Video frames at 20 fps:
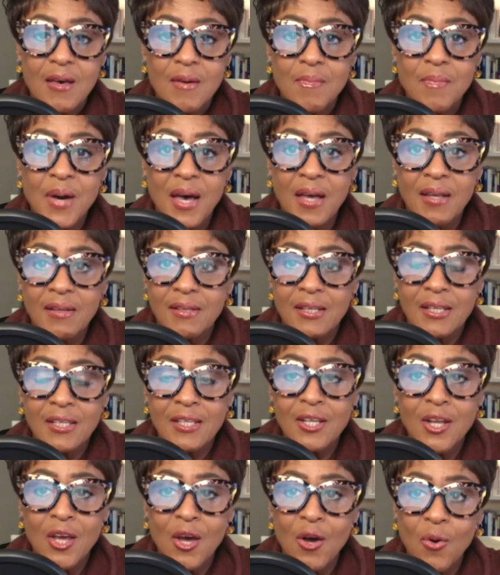But
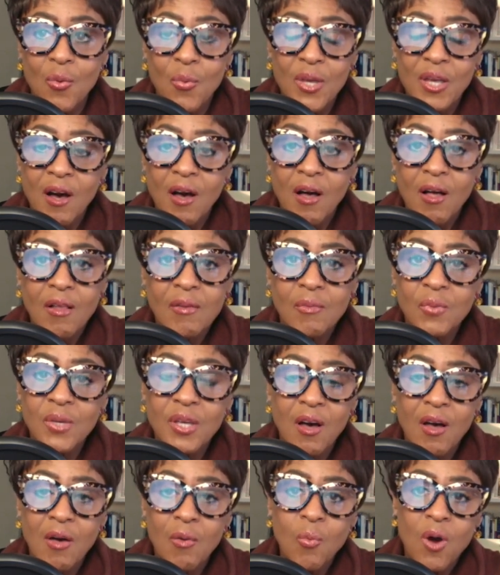we
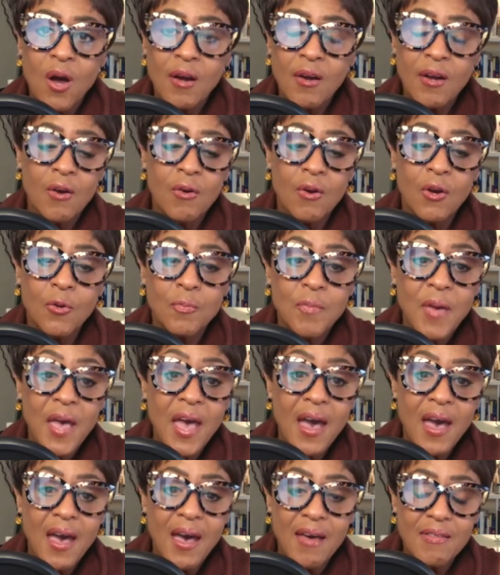all walk our own
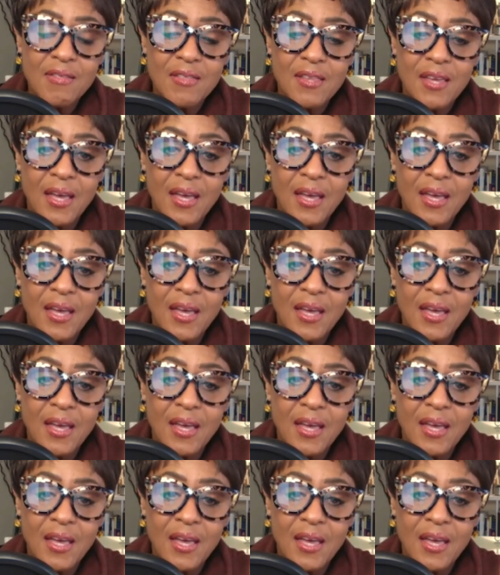path,